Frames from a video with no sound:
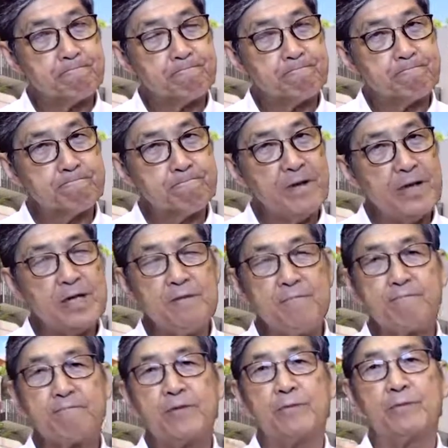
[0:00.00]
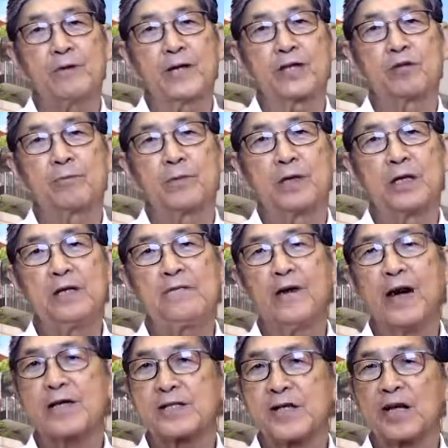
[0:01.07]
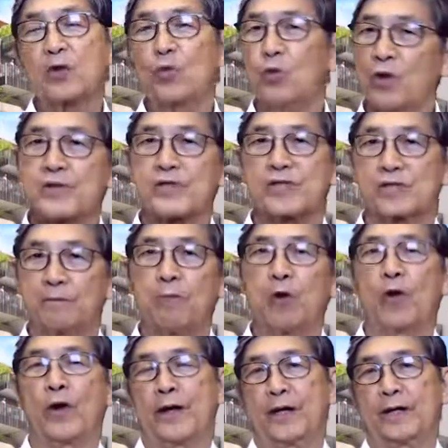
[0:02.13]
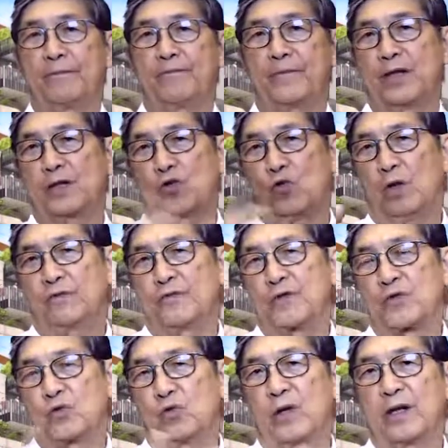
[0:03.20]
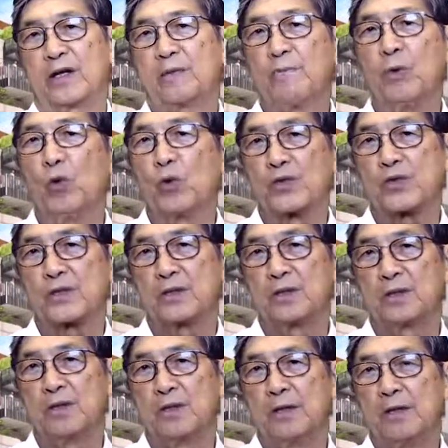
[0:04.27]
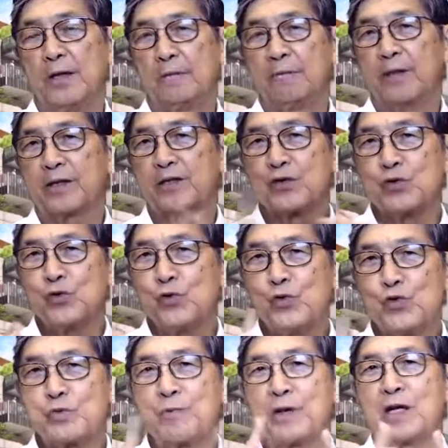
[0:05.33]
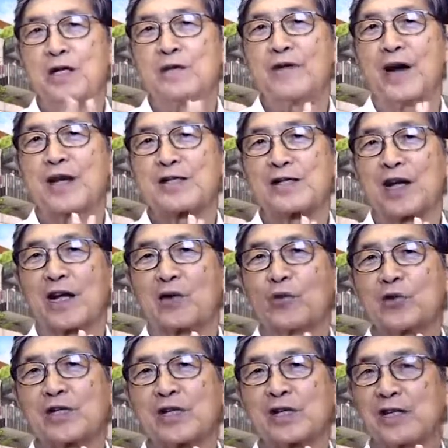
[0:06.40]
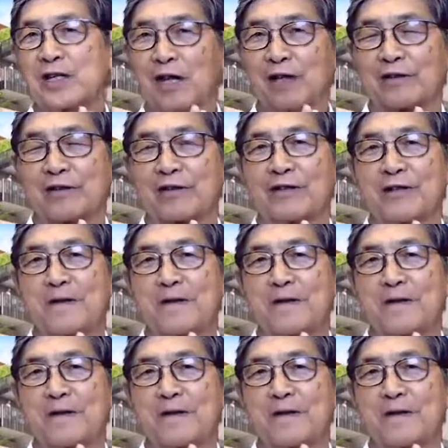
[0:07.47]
Many people like to believe Isaac was a boy, like 12 years old at the most. But the Jews believe Isaac was an adult.